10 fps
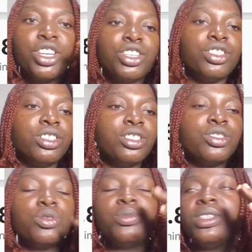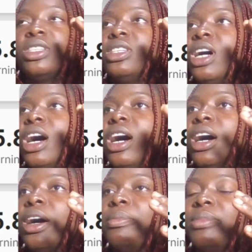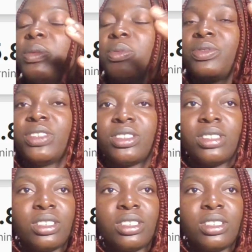You don't need to be a professional.